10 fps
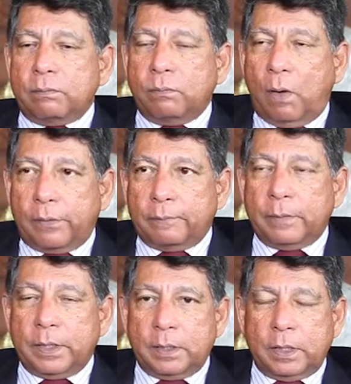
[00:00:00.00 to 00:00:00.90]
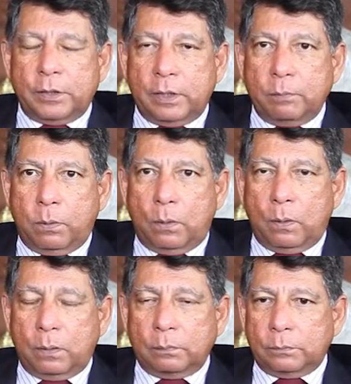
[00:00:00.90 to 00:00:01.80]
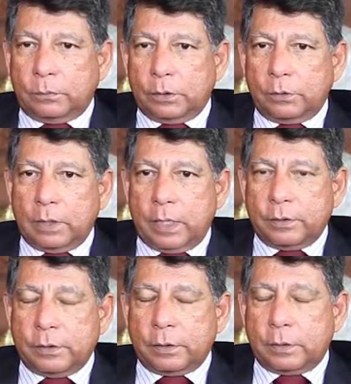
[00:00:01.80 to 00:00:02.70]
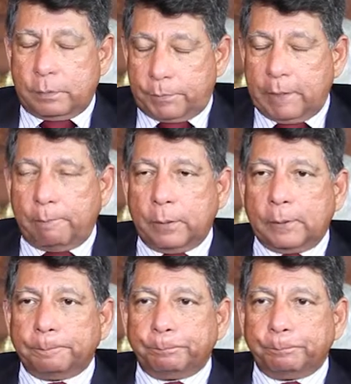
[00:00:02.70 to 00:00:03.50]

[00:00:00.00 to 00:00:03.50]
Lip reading: forum in Singapore just last September,